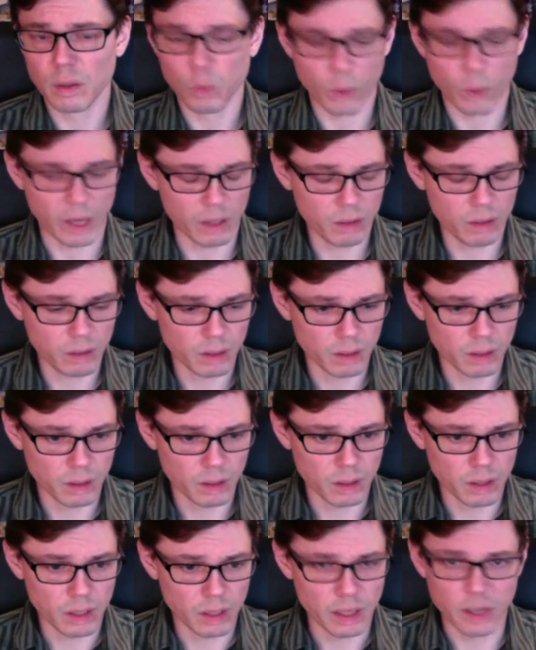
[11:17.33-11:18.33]
Well,
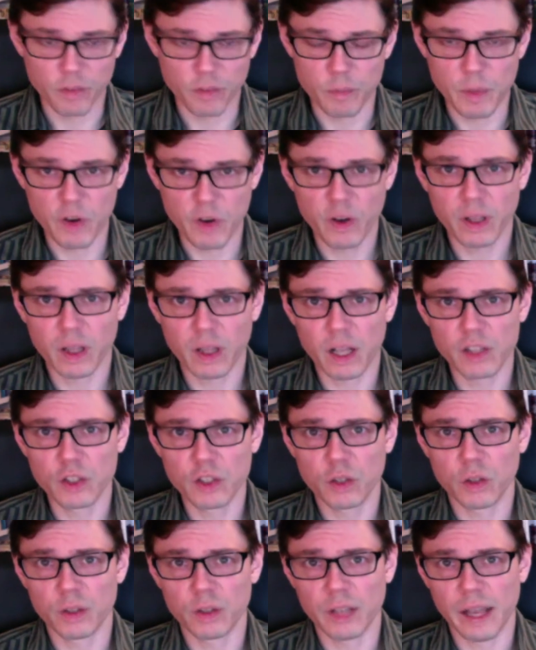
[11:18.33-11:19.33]
if
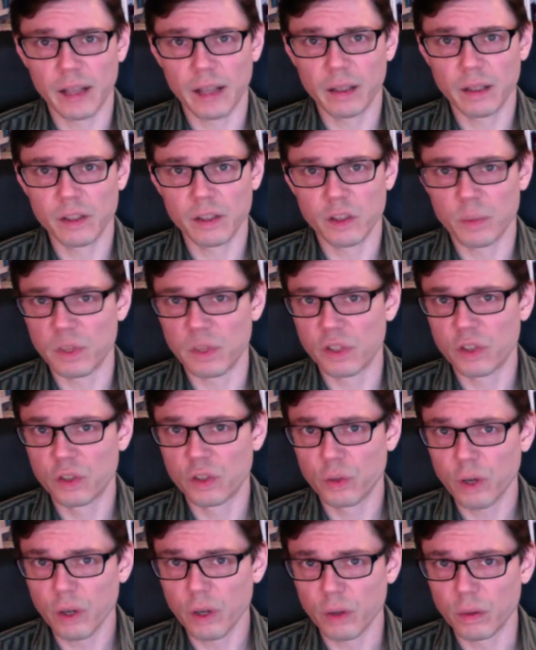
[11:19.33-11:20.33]
mereological nihilism is
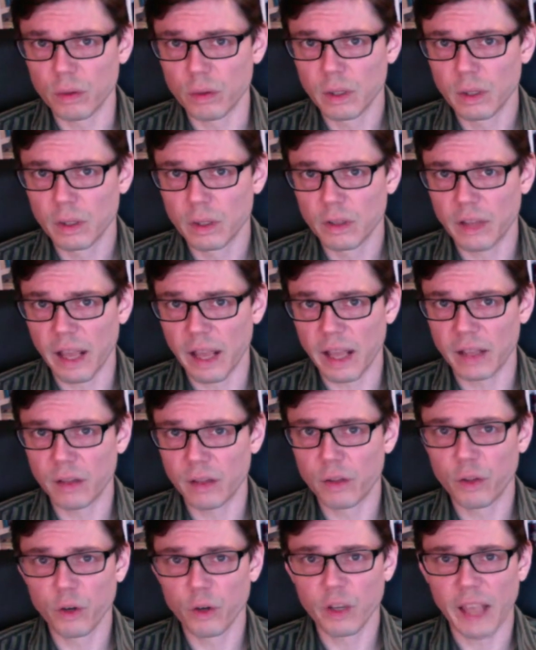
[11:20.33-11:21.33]
true,
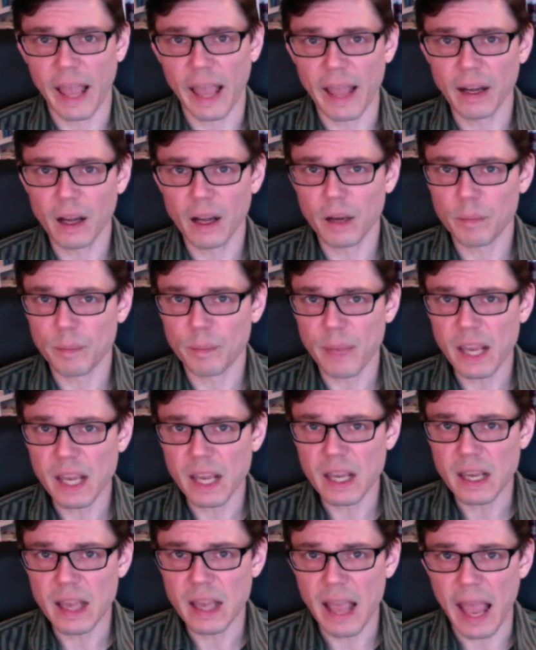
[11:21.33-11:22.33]
then there cannot
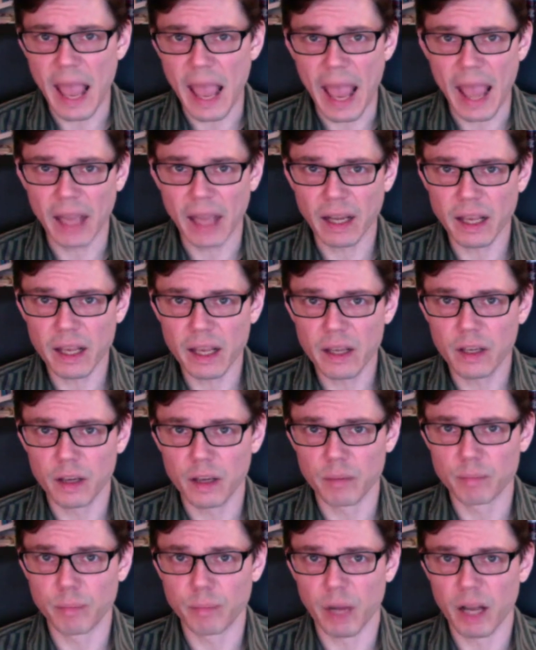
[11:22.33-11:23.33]
be any
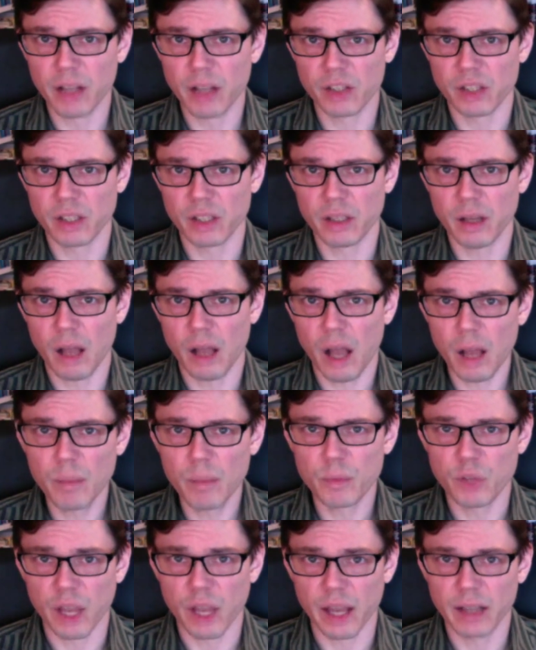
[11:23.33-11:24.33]
composite
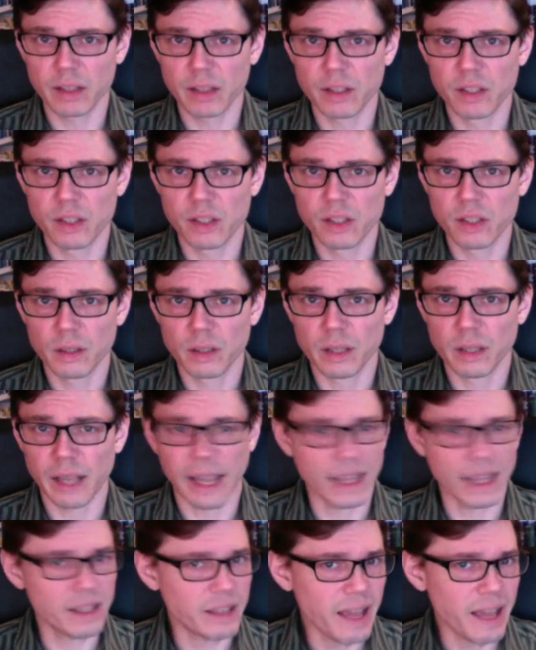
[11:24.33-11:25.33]
objects.
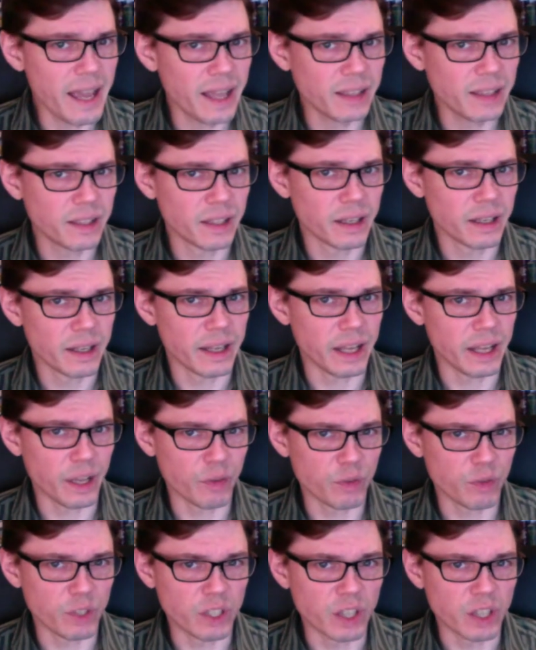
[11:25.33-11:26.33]
And yet,
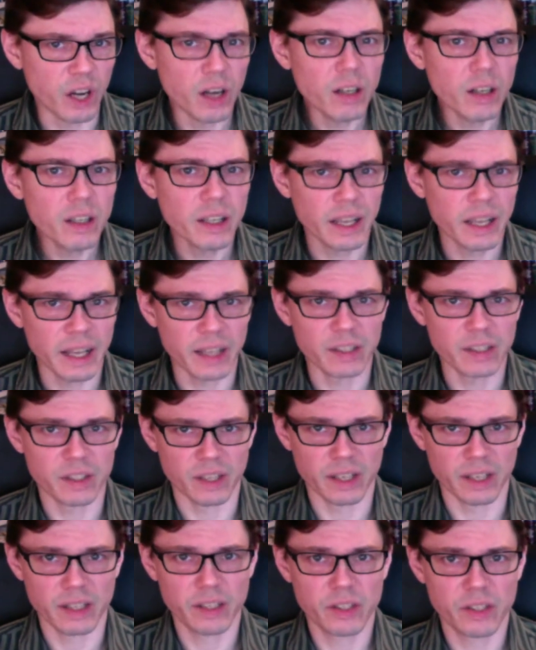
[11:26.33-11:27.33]
if gunk
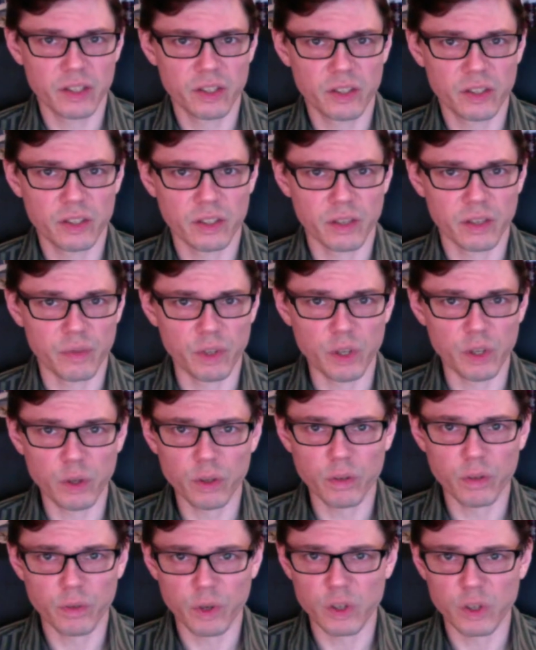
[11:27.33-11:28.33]
exists, if a
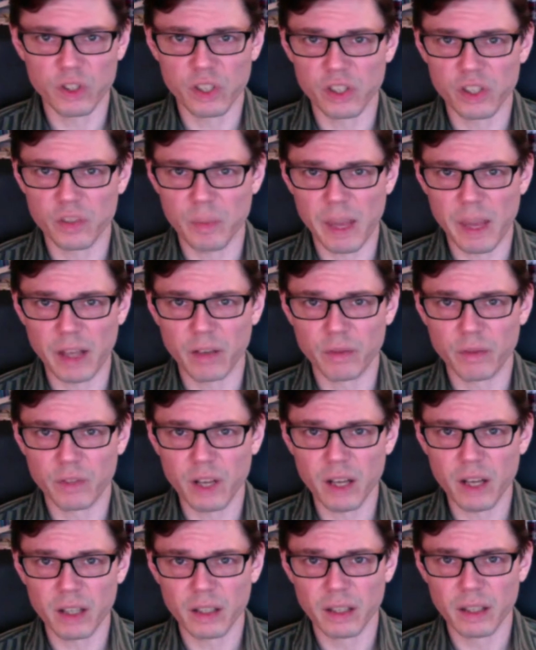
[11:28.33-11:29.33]
universe is made of
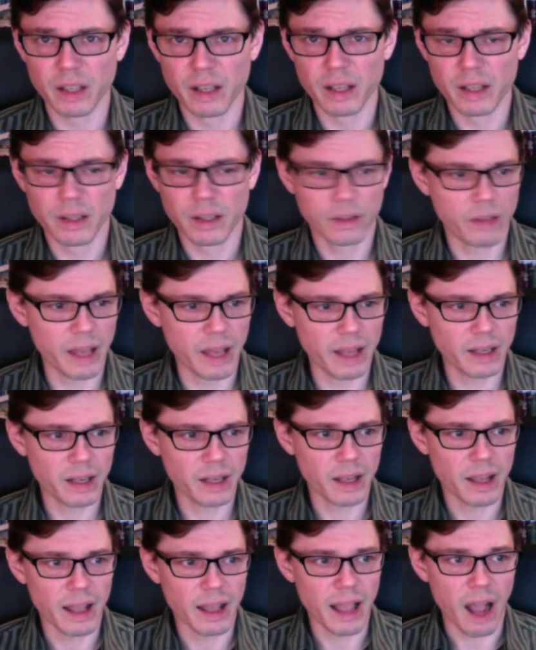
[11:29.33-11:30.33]
gunk, then
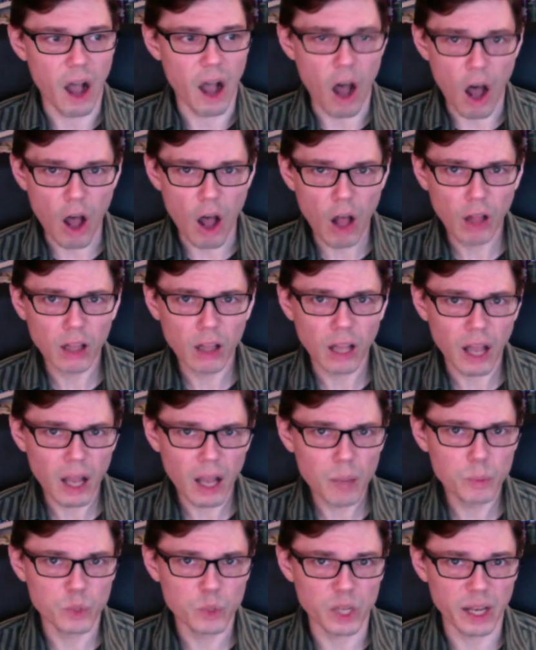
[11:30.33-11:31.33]
all
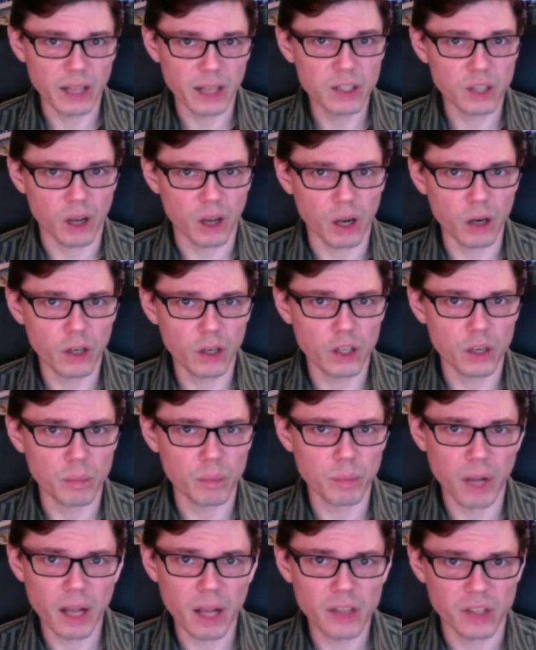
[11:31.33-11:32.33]
objects are
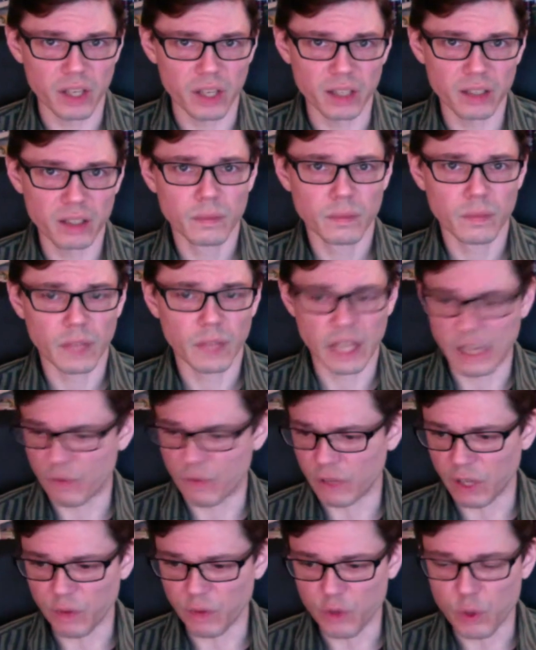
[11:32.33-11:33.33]
composite.
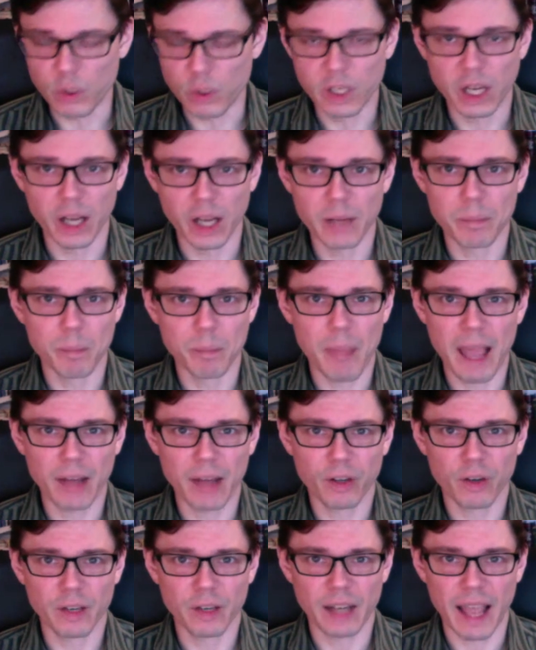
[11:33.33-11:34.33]
Even if you cut
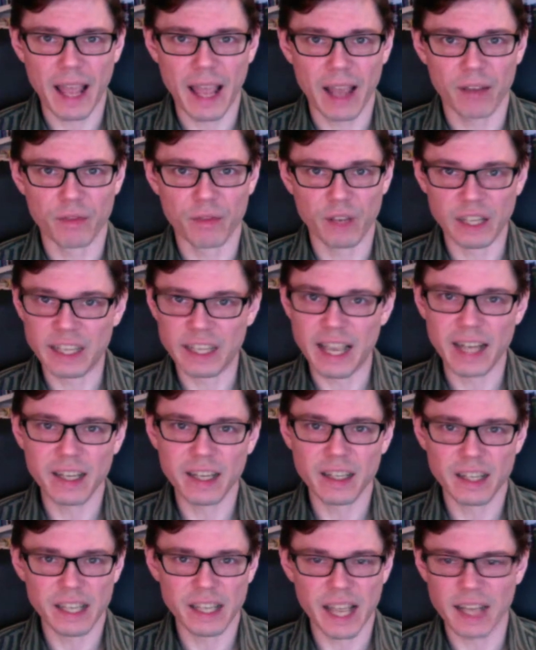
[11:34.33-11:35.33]
matter in half again
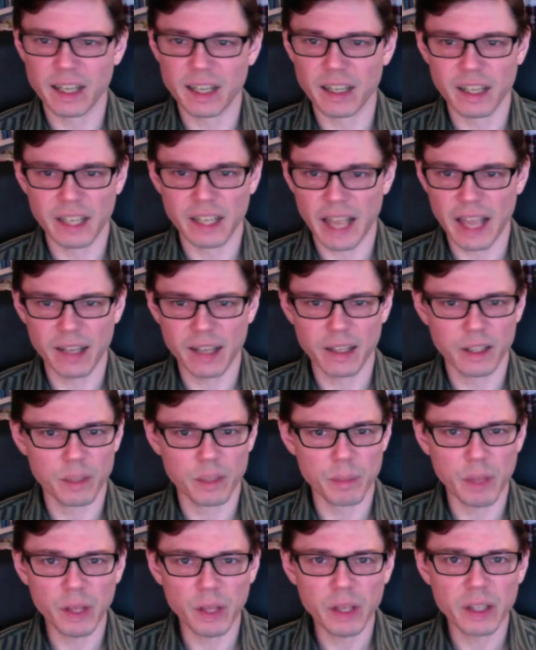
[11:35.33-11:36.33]
and again and again and
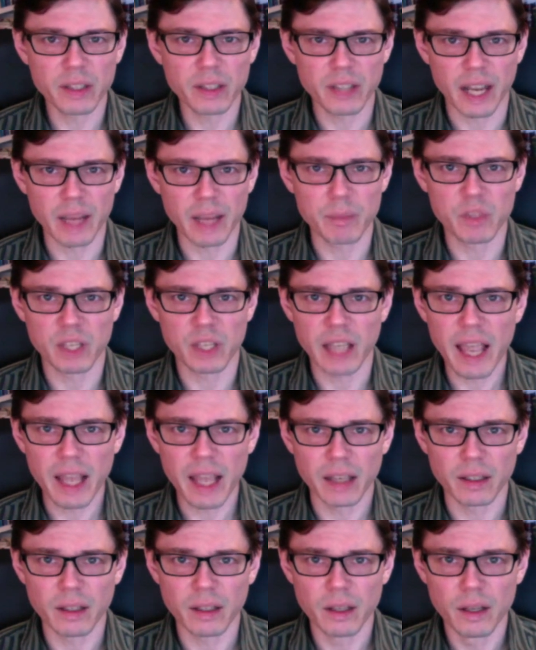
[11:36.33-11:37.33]
a million times
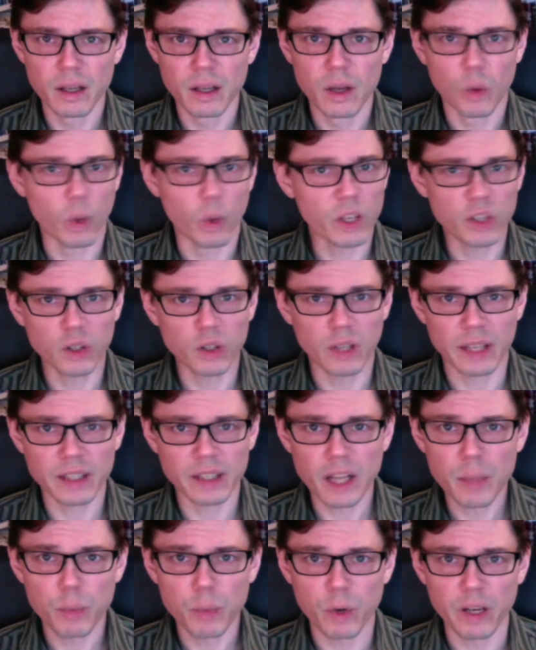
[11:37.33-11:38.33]
again, what you'll
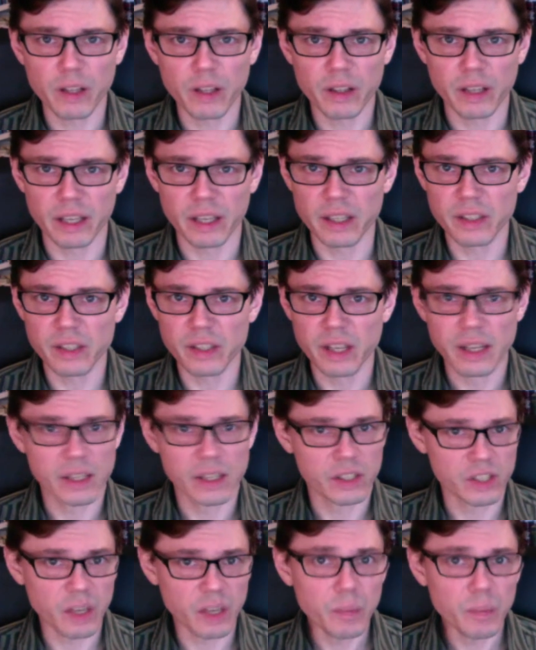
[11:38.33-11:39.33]
end up with is
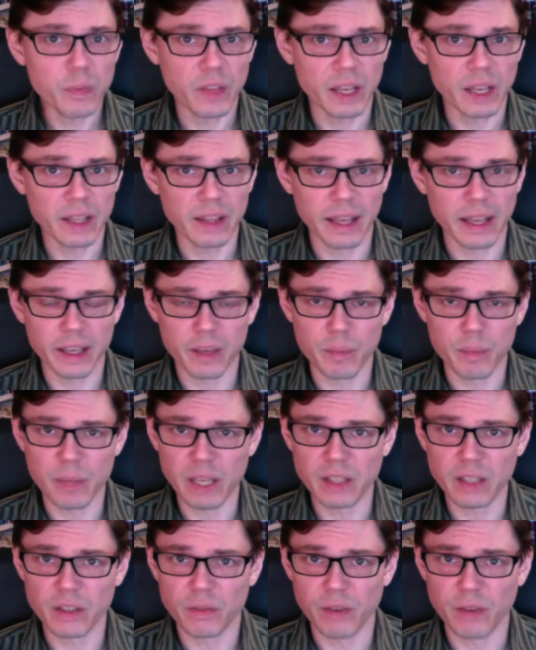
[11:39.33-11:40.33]
something that can
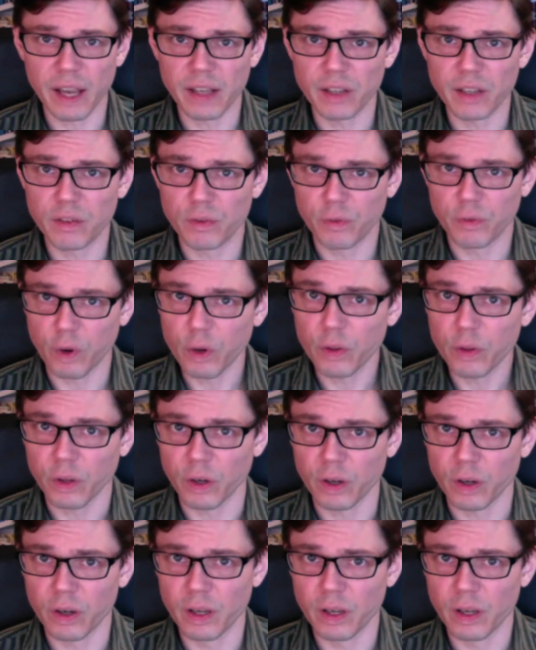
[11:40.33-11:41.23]
be divided further,